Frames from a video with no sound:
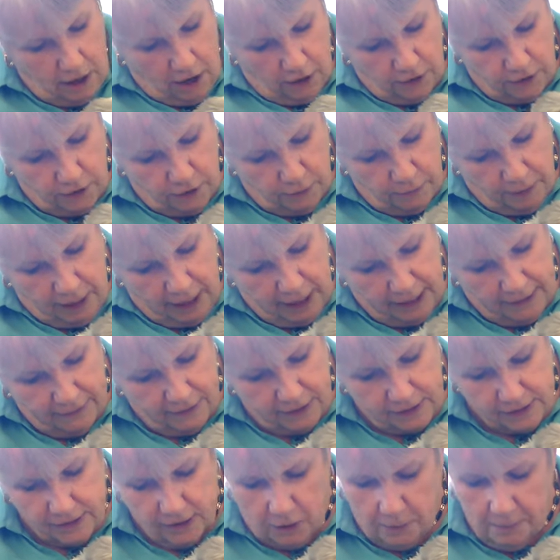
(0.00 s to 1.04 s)
Are you ready,
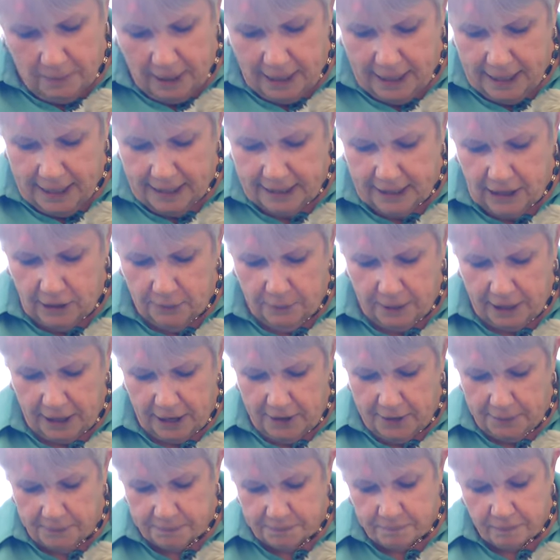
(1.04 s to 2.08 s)
this old man? Here we
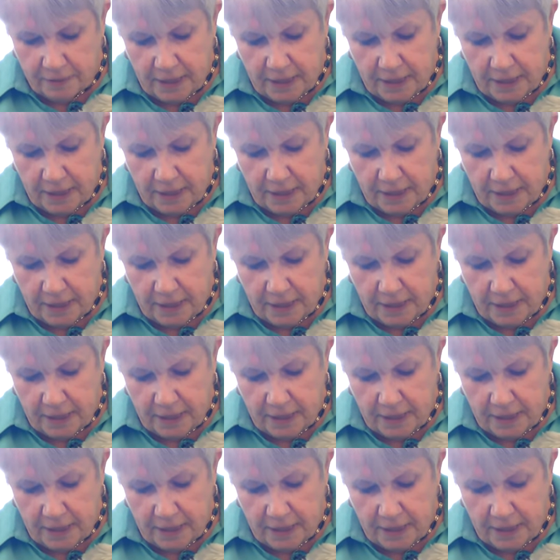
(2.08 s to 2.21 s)
go.